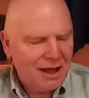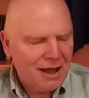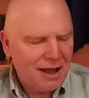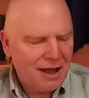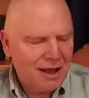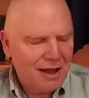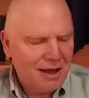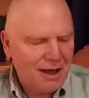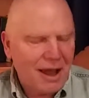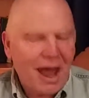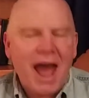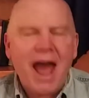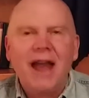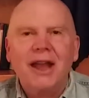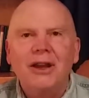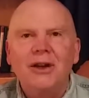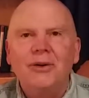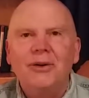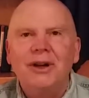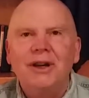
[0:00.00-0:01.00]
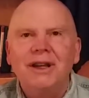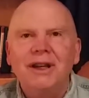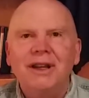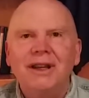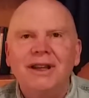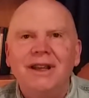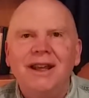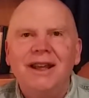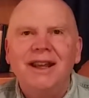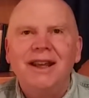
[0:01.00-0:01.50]
uh, accurate,
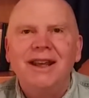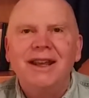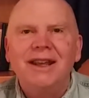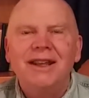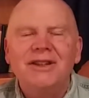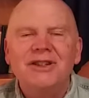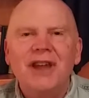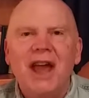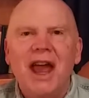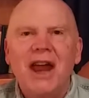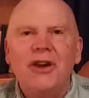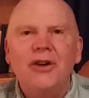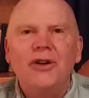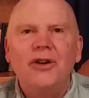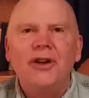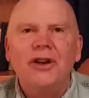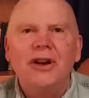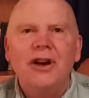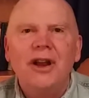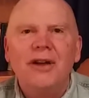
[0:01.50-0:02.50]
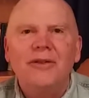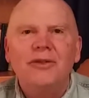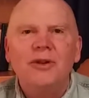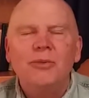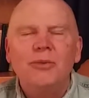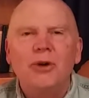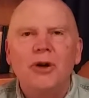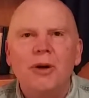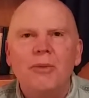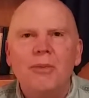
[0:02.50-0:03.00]
it's accurate enough
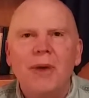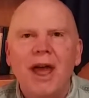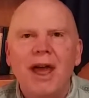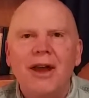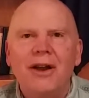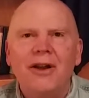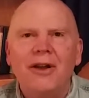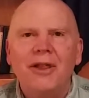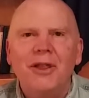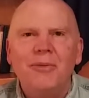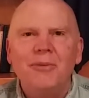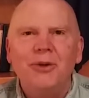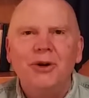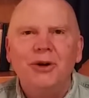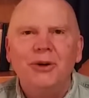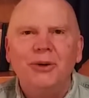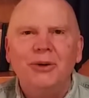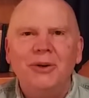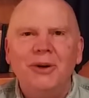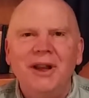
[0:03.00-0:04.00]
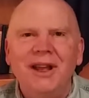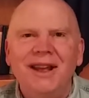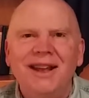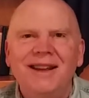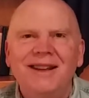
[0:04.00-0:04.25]
to put a man on the moon.